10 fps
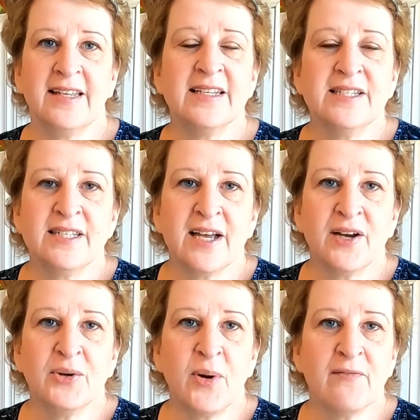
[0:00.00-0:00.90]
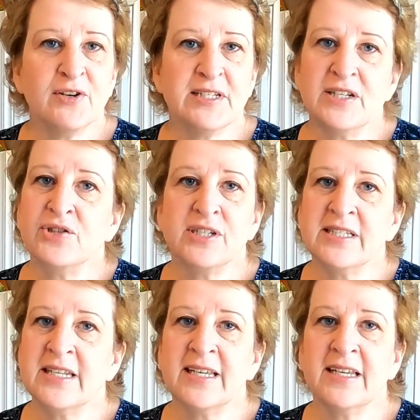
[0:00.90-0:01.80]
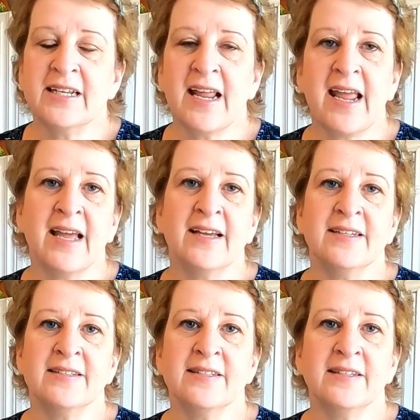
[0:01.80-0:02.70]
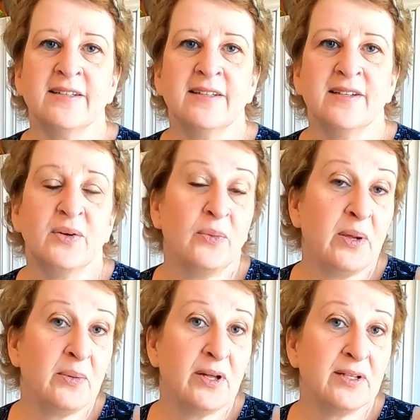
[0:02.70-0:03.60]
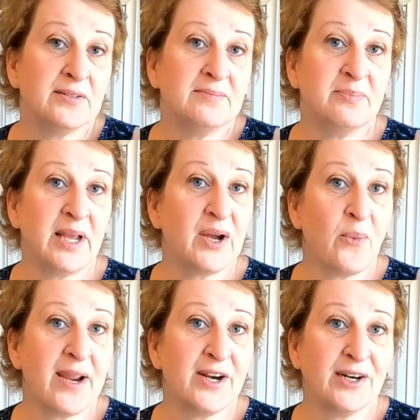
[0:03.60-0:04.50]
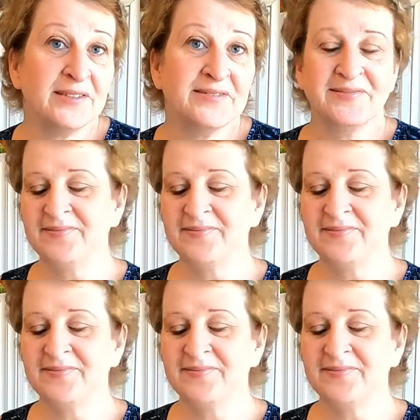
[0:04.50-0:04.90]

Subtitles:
get whoever's interested, and we will pick a winner.